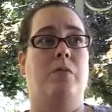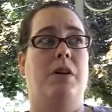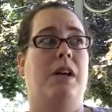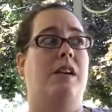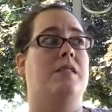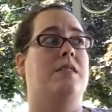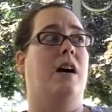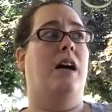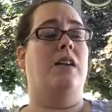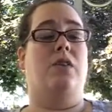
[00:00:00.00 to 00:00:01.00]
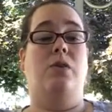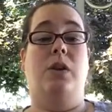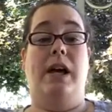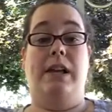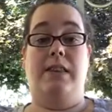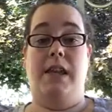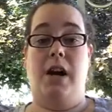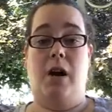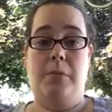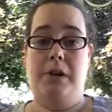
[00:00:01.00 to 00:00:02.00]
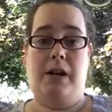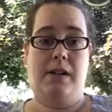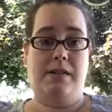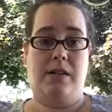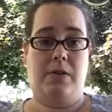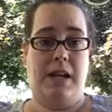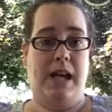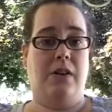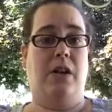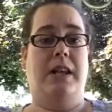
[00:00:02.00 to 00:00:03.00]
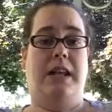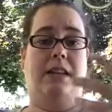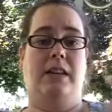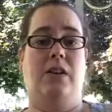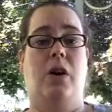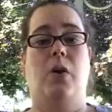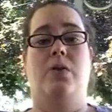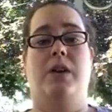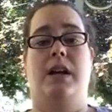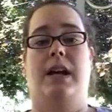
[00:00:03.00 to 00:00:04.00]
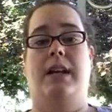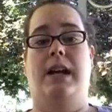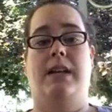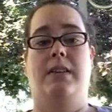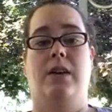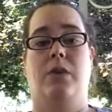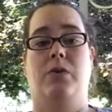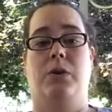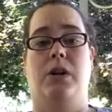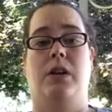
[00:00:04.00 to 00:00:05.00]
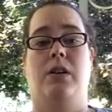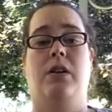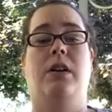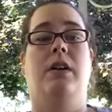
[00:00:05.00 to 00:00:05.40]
because I do like the ambiance of a candle. I like the glow of it. I like the overall